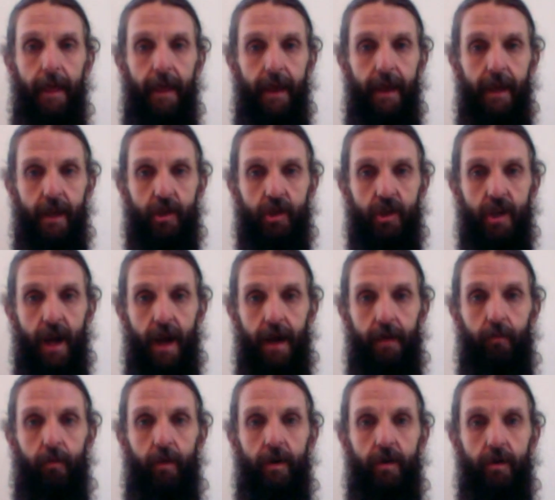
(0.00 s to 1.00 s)
Each
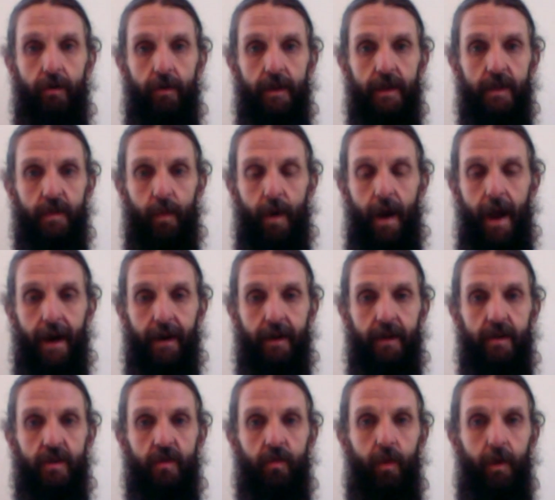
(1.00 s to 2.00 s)
time we do this
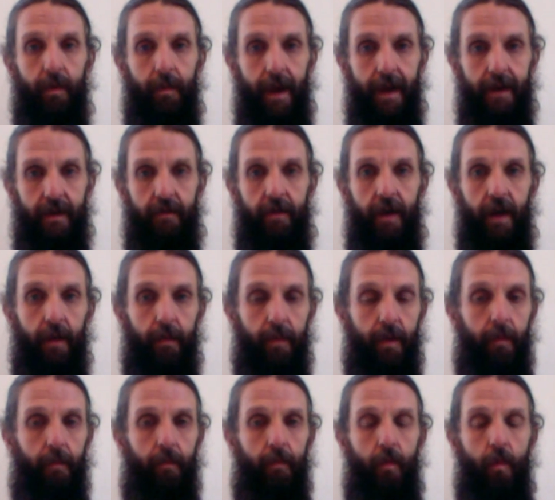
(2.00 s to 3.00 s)
practice, we may
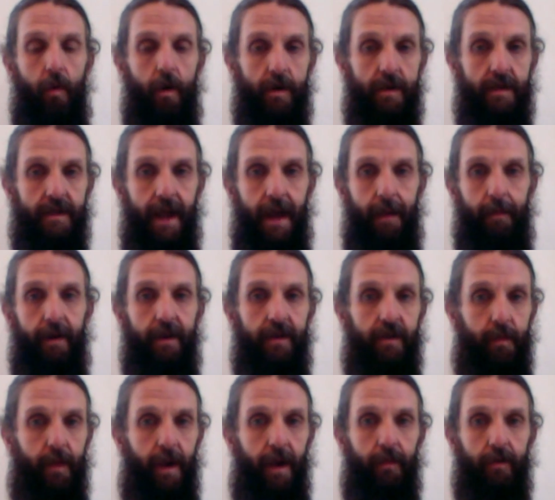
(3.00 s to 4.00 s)
develop more stamina
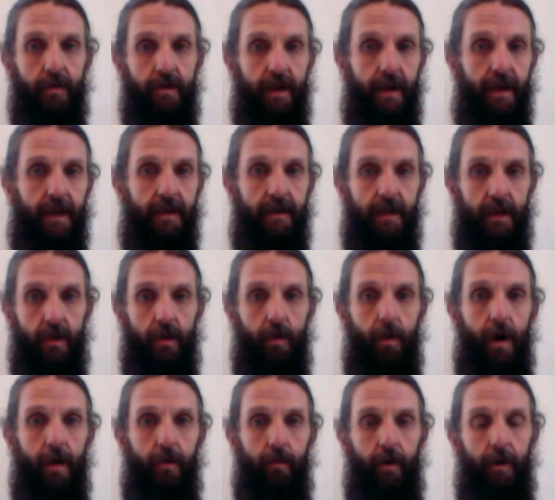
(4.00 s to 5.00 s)
to be able to continue
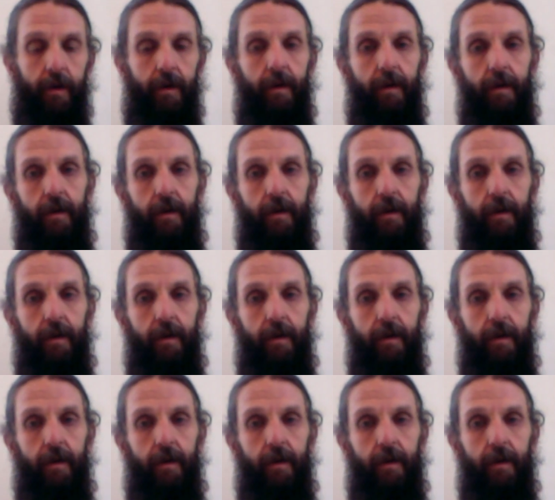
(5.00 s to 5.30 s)
onward.